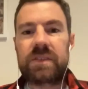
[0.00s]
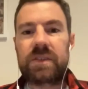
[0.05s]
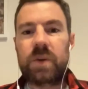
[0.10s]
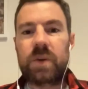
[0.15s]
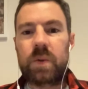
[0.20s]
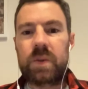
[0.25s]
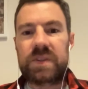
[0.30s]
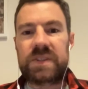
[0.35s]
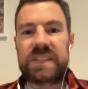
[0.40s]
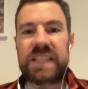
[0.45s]

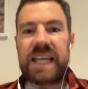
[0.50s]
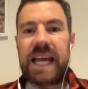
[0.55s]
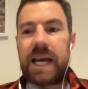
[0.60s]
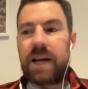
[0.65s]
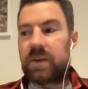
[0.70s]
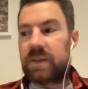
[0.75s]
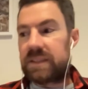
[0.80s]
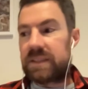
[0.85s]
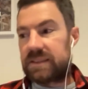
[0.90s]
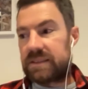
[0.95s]
Coors
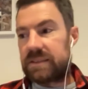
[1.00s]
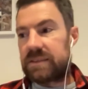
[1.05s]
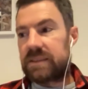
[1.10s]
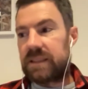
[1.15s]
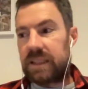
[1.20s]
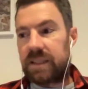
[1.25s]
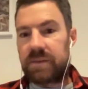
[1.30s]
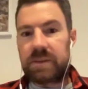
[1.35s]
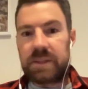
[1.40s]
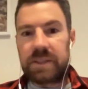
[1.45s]
Towers
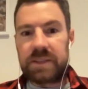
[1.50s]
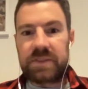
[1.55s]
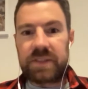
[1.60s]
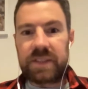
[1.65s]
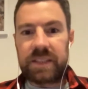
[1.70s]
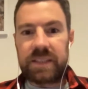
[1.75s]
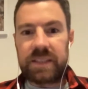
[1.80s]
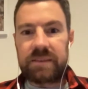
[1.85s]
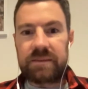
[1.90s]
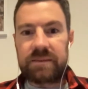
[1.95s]
and I'm going to
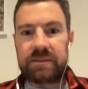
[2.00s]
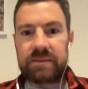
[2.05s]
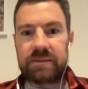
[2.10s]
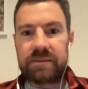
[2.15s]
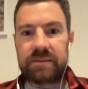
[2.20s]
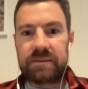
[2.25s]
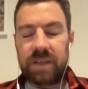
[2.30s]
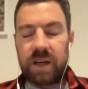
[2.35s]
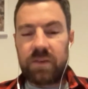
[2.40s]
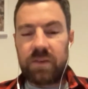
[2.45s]
drink it
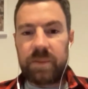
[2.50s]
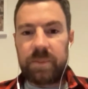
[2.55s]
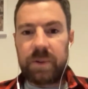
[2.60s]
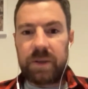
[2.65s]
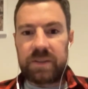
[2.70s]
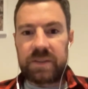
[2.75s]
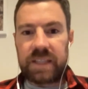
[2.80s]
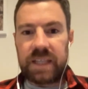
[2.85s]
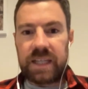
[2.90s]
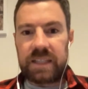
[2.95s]
on the
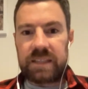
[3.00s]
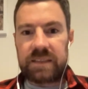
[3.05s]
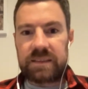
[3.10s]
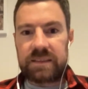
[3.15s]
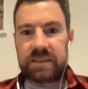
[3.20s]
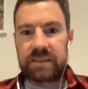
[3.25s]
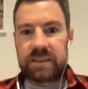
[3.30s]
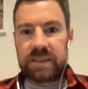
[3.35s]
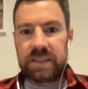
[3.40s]
podcast.